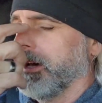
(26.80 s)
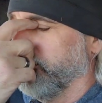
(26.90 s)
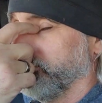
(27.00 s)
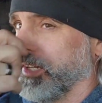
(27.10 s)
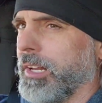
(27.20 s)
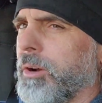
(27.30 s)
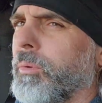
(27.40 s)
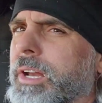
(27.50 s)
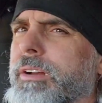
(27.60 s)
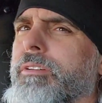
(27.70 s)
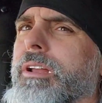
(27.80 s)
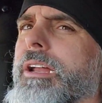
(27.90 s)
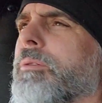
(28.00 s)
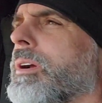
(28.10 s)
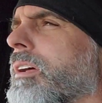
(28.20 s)
them because I don't want
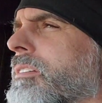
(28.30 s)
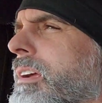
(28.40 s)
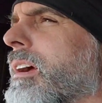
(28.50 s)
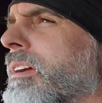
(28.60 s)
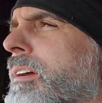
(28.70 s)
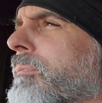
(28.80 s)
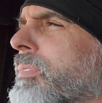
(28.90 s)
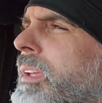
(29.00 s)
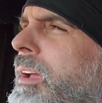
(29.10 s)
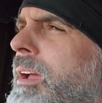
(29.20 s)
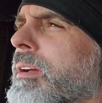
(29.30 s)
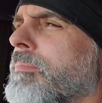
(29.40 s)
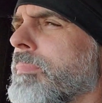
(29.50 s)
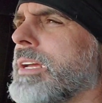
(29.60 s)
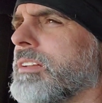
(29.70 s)
anyone else to
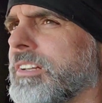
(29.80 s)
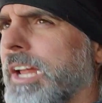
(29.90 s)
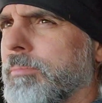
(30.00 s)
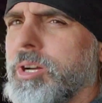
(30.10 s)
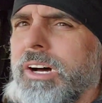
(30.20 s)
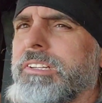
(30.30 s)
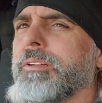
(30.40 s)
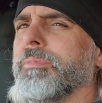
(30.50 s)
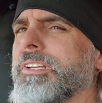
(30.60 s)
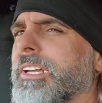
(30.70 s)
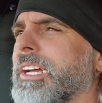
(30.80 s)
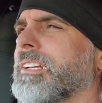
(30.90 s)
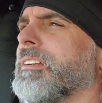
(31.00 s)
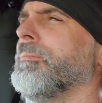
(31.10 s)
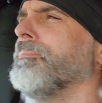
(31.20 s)
make the same costly
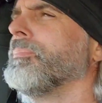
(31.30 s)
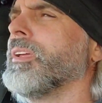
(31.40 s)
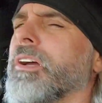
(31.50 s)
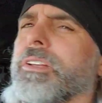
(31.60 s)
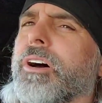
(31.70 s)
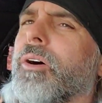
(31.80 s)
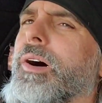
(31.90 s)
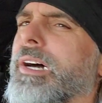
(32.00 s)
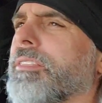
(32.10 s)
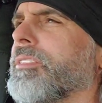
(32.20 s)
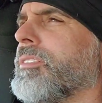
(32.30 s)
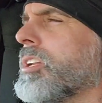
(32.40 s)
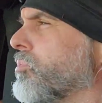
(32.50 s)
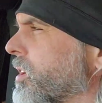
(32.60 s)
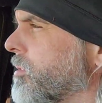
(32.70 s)
mistakes. So
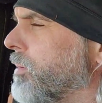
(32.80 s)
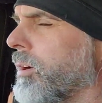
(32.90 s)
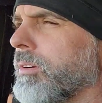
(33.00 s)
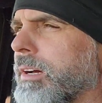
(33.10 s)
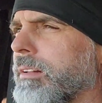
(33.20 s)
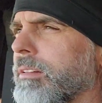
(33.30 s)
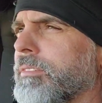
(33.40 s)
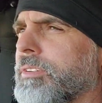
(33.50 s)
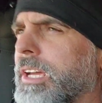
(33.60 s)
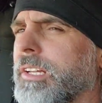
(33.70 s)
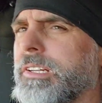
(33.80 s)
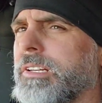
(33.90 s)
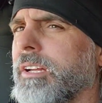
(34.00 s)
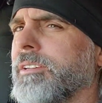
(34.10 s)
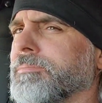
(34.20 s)
this one's about lift
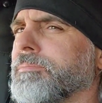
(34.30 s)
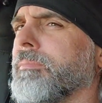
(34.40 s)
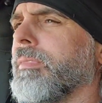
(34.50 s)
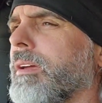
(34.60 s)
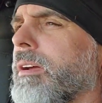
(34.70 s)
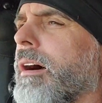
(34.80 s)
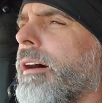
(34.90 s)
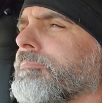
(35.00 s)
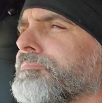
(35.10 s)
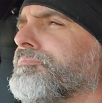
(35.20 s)
kits. A